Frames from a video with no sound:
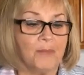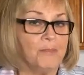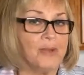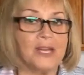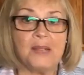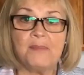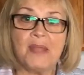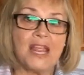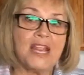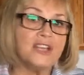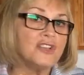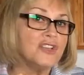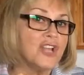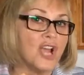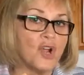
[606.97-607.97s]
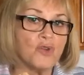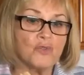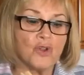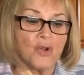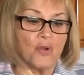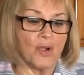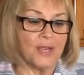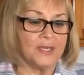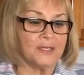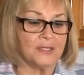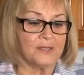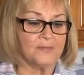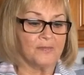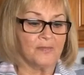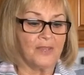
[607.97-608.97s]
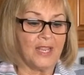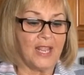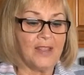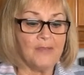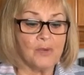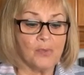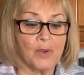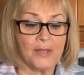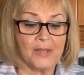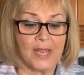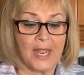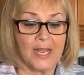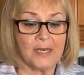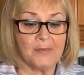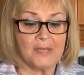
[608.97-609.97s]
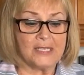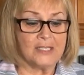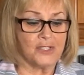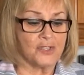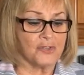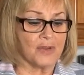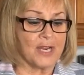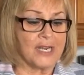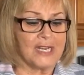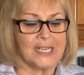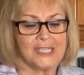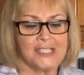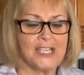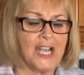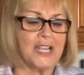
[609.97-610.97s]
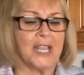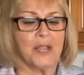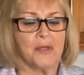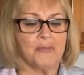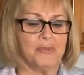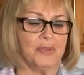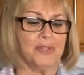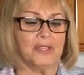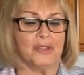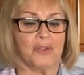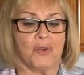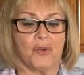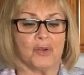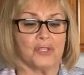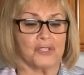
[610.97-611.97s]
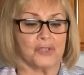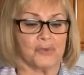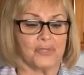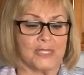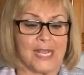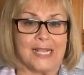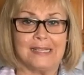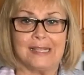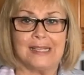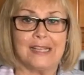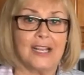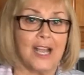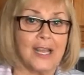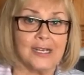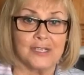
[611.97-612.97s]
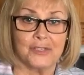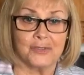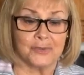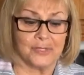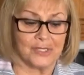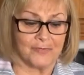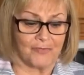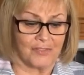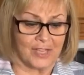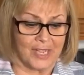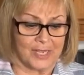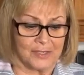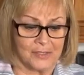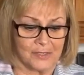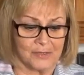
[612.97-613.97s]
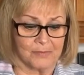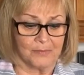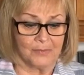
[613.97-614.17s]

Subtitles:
But he made no noise, even when the enemies, straining and tugging and pulling the cord so tight they cut into his flesh.